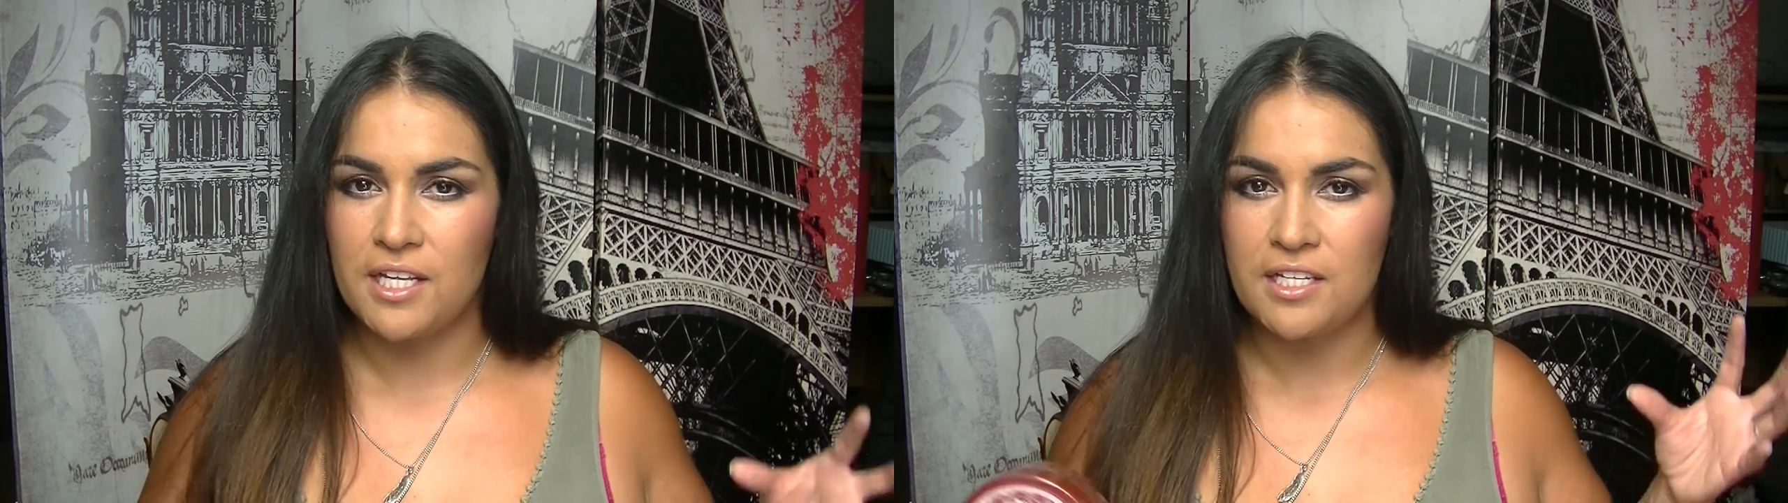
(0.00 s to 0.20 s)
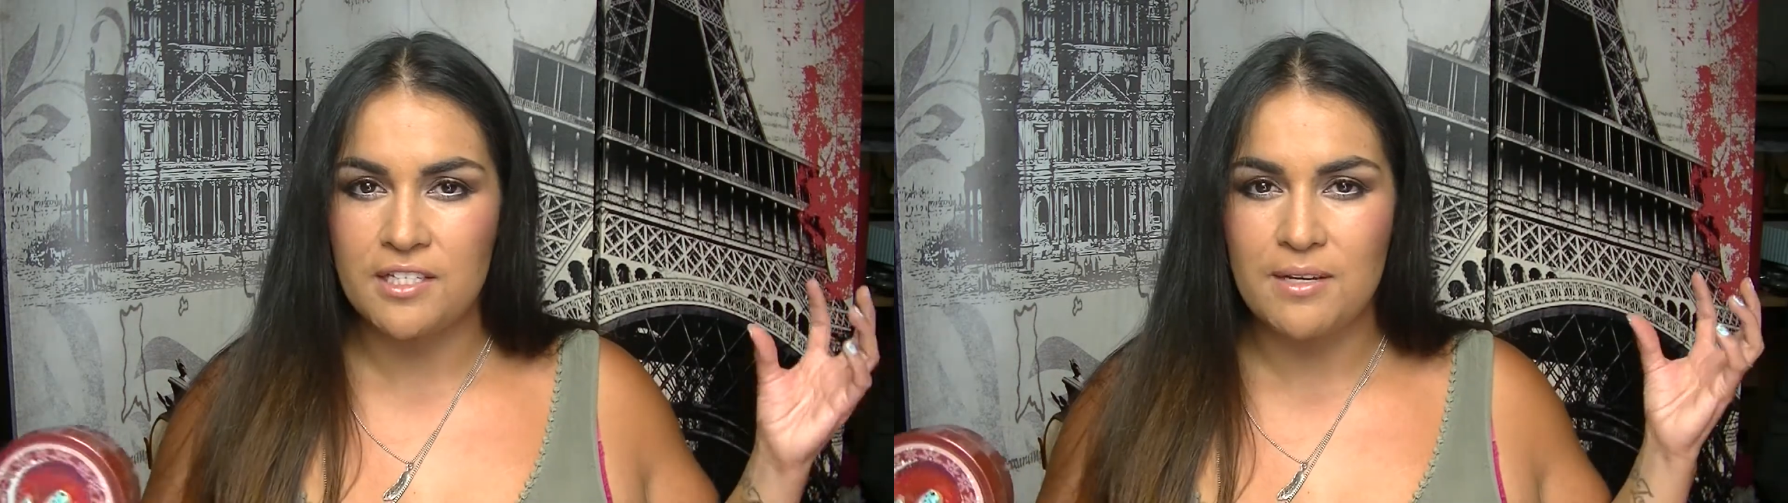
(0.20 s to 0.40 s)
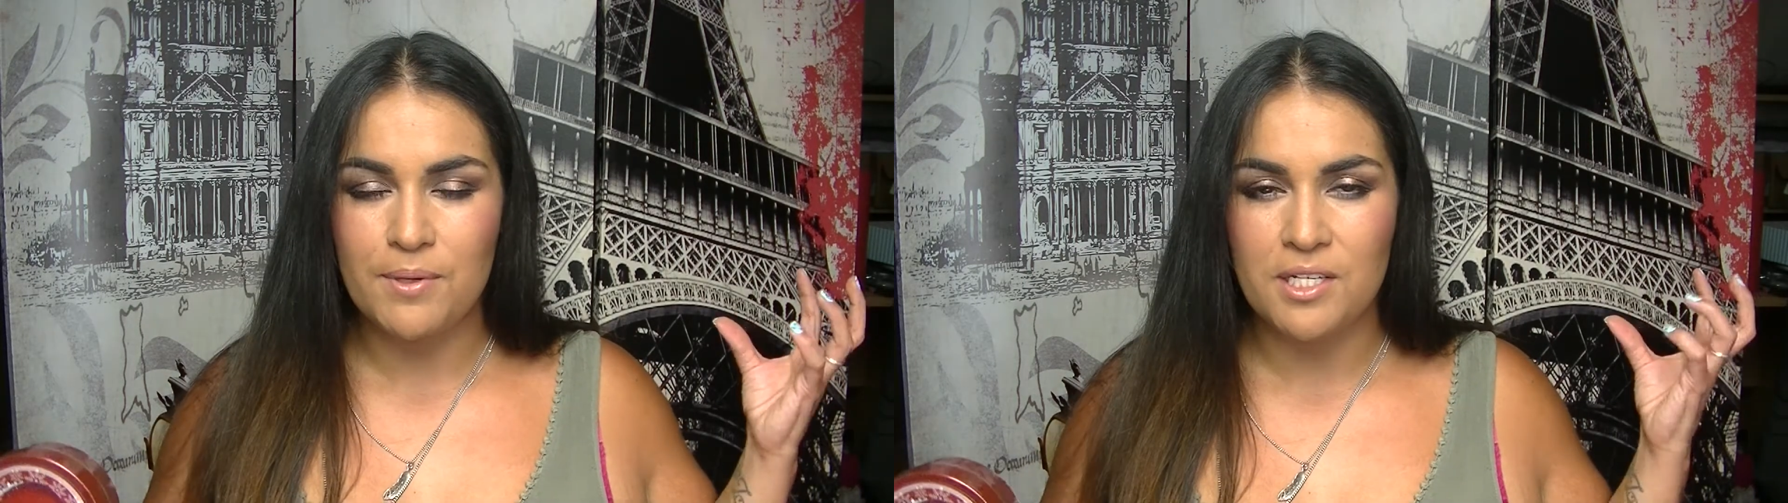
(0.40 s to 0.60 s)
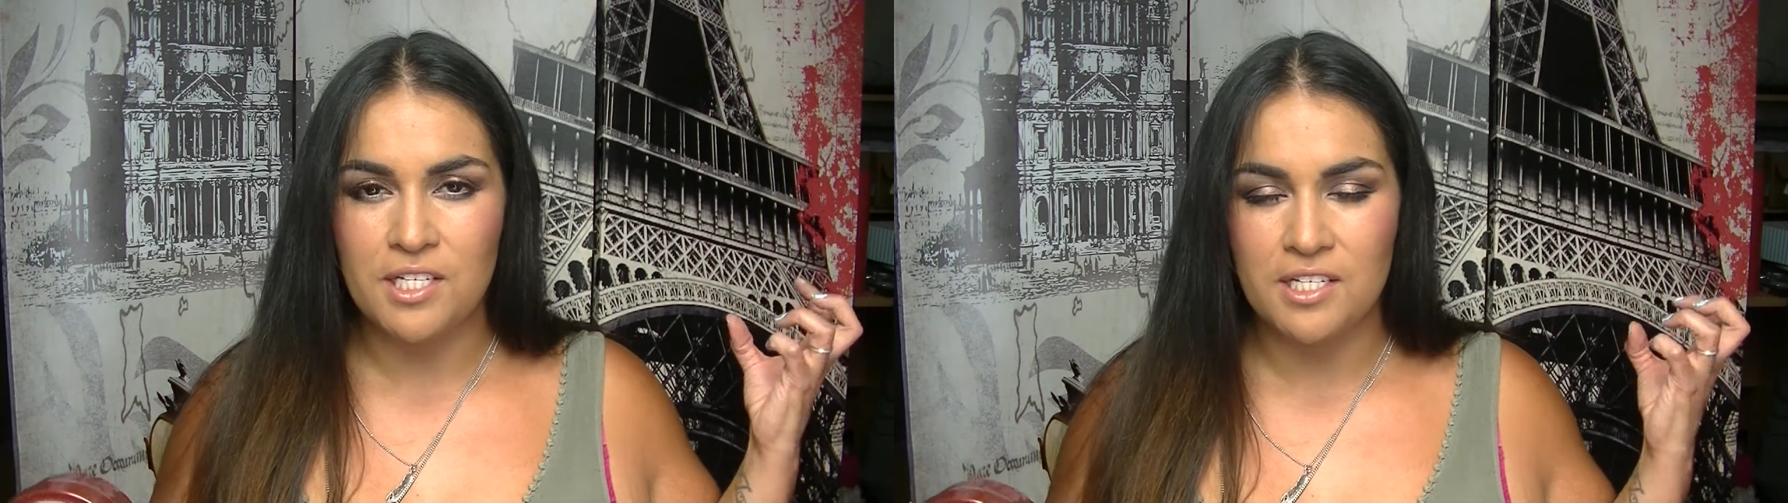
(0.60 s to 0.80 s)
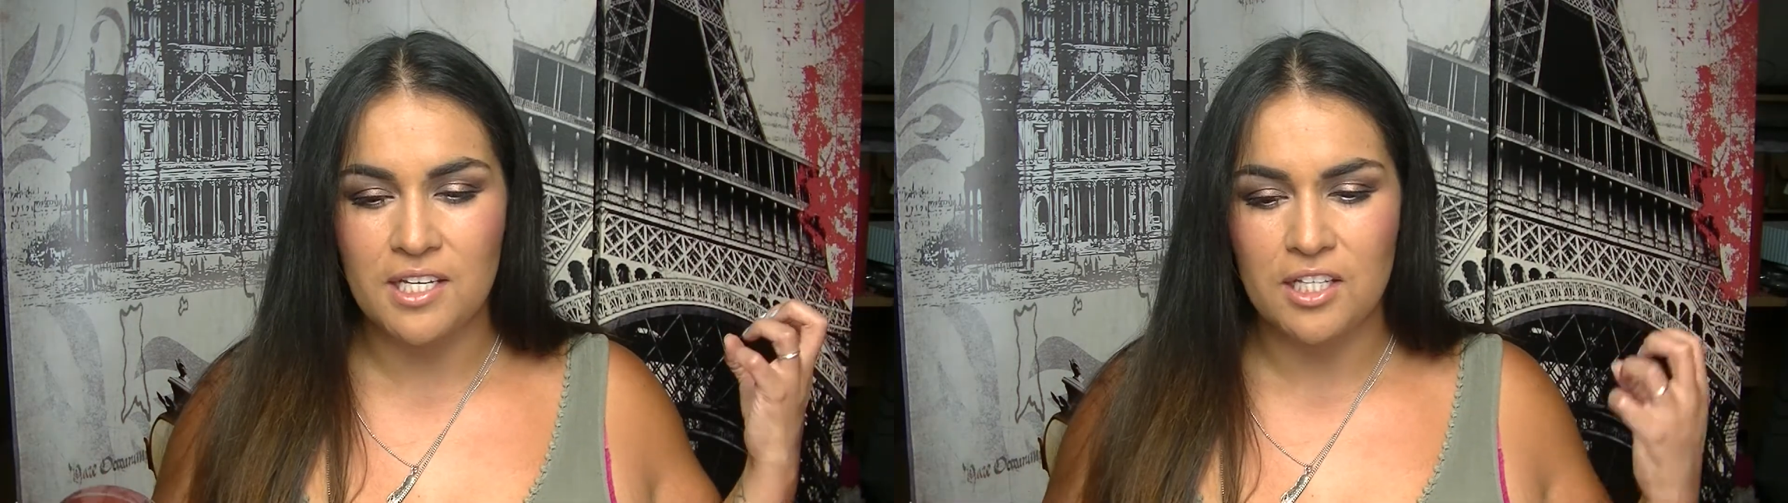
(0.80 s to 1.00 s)
they seep
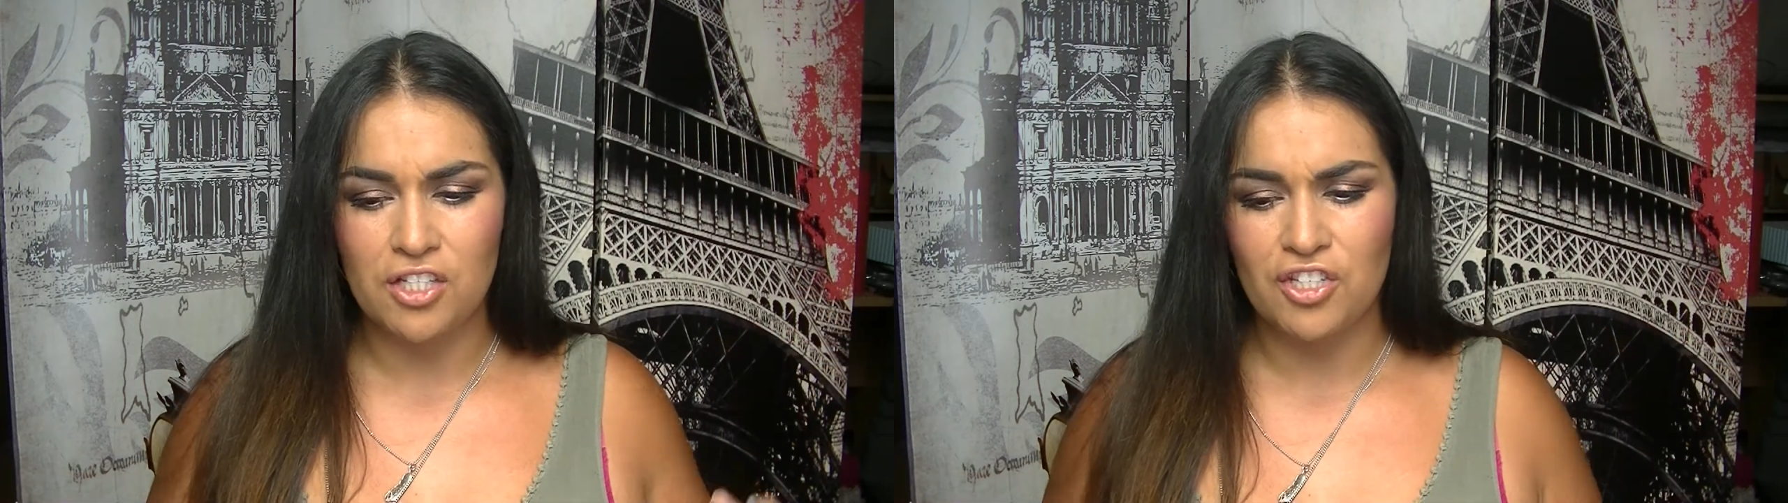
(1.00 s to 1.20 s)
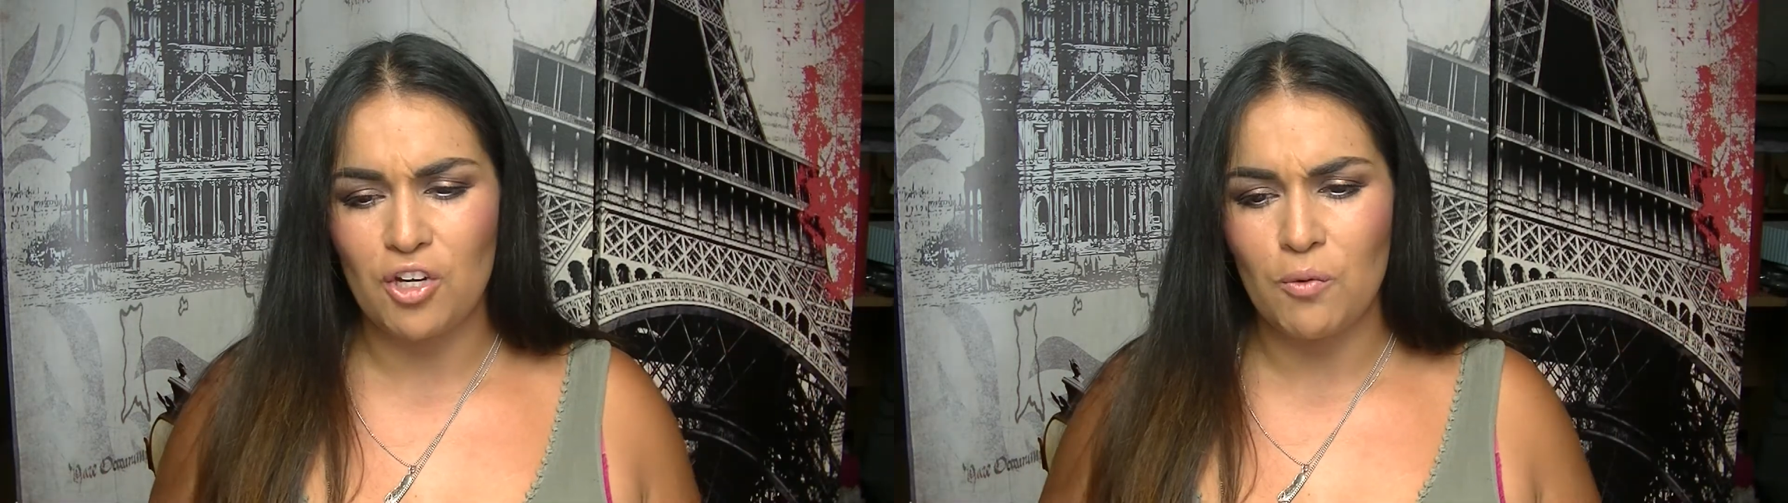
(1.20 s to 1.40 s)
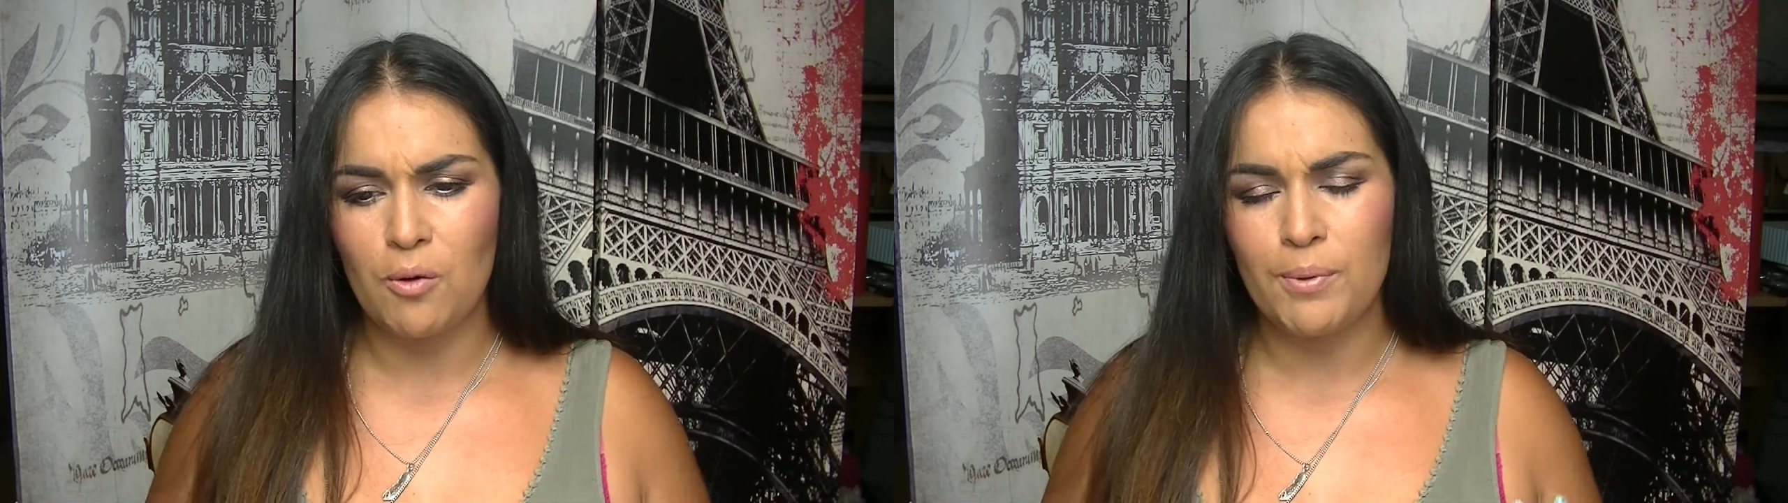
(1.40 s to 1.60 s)
into your skin so well,